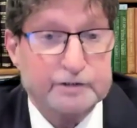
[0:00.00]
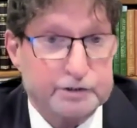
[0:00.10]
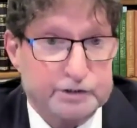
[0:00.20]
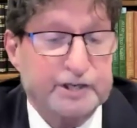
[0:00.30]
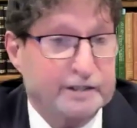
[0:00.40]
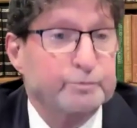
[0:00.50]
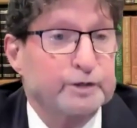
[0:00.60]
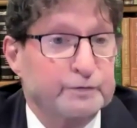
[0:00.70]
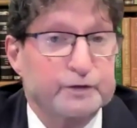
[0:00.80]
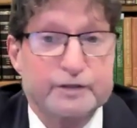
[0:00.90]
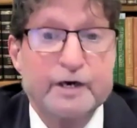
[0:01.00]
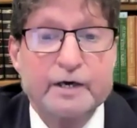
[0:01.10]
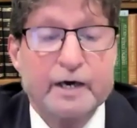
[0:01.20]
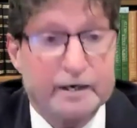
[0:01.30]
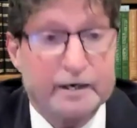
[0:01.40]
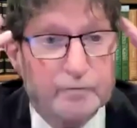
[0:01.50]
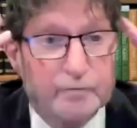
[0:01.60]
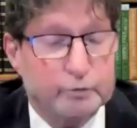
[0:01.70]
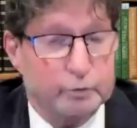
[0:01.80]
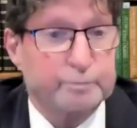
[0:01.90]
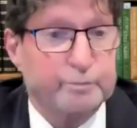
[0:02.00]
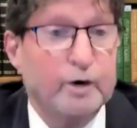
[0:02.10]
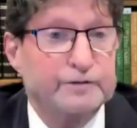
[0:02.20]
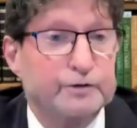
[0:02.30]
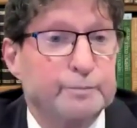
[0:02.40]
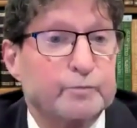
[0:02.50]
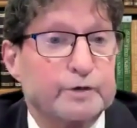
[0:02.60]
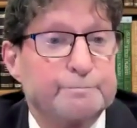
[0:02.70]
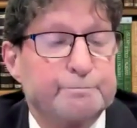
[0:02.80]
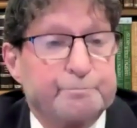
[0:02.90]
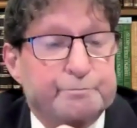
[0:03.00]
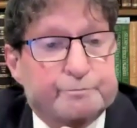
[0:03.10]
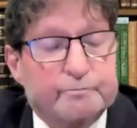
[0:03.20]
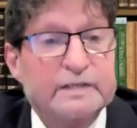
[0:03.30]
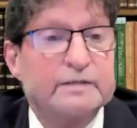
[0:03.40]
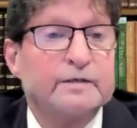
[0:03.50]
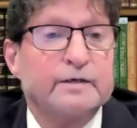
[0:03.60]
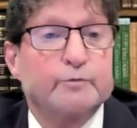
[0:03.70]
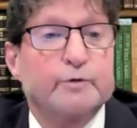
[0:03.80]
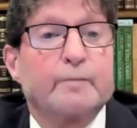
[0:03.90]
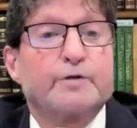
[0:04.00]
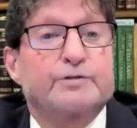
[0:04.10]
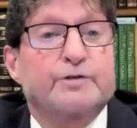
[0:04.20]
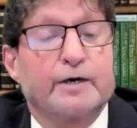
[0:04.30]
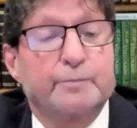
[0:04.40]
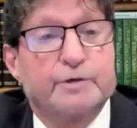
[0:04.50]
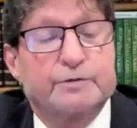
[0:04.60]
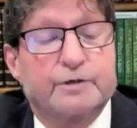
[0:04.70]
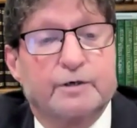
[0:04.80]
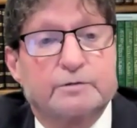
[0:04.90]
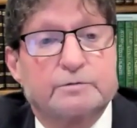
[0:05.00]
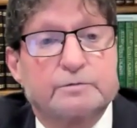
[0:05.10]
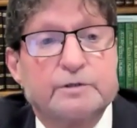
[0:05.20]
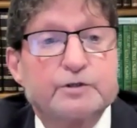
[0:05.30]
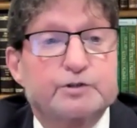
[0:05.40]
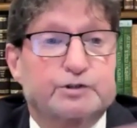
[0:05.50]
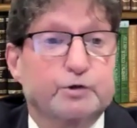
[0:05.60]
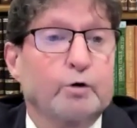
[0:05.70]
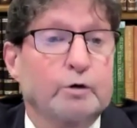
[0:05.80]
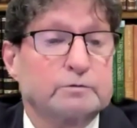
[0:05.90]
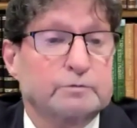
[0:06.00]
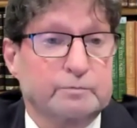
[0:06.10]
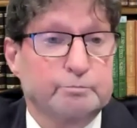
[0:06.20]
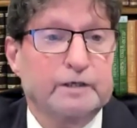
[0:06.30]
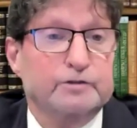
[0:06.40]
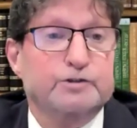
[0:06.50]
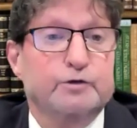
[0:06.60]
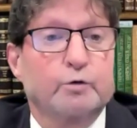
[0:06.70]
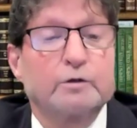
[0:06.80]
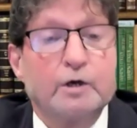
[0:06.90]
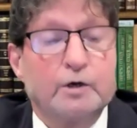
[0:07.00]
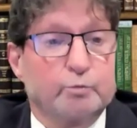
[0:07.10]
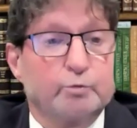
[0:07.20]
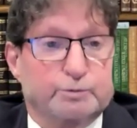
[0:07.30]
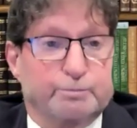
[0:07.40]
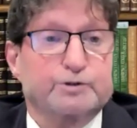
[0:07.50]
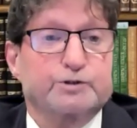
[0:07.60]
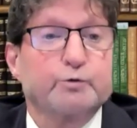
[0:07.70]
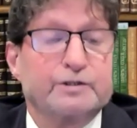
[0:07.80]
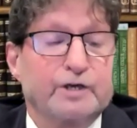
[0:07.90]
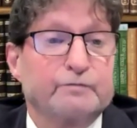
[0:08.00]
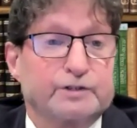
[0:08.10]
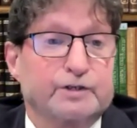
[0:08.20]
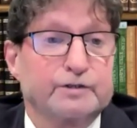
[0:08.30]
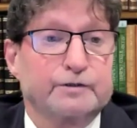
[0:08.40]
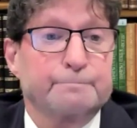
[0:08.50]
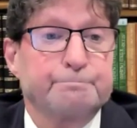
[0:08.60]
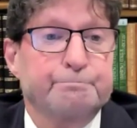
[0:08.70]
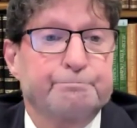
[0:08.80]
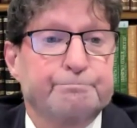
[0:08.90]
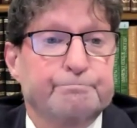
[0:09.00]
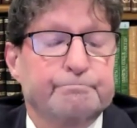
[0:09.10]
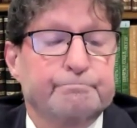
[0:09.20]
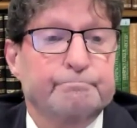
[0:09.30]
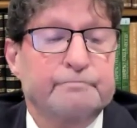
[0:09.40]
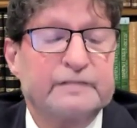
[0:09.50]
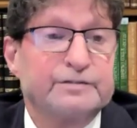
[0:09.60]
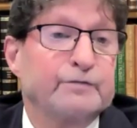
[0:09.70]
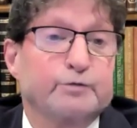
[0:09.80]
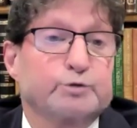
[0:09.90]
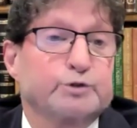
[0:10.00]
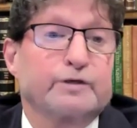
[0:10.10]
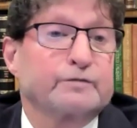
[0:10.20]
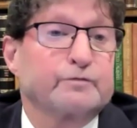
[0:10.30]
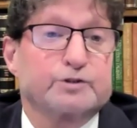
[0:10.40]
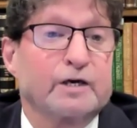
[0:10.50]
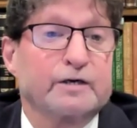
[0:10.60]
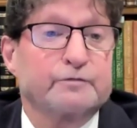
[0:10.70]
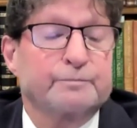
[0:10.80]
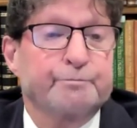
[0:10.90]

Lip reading: I'll just say it briefly, and hopefully it will prod your memory. Remember the time that Saul, Melech Shaul, was pursuing David to kill him? David was running for his life.